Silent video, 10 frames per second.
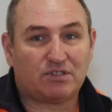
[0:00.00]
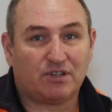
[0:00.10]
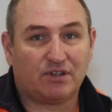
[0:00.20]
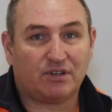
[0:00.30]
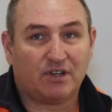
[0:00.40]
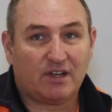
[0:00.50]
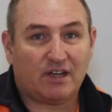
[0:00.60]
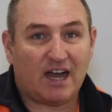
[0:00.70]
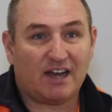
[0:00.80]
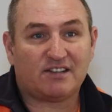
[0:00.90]
to
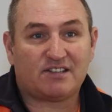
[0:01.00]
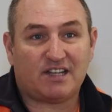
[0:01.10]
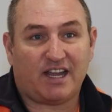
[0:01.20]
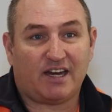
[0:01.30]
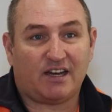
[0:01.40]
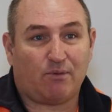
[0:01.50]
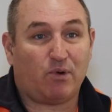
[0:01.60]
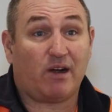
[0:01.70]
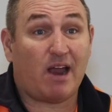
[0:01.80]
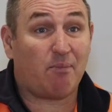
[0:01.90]

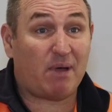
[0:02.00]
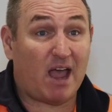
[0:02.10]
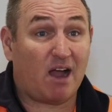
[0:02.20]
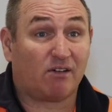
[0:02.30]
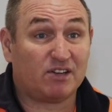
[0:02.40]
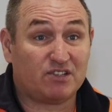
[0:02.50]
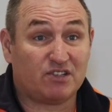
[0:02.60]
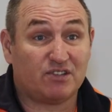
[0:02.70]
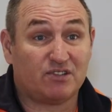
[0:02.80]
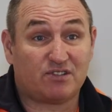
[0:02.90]
understand where our power
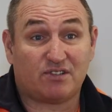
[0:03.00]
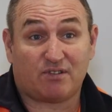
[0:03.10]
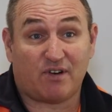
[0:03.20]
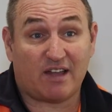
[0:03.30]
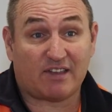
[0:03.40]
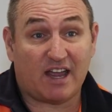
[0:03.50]
is used throughout the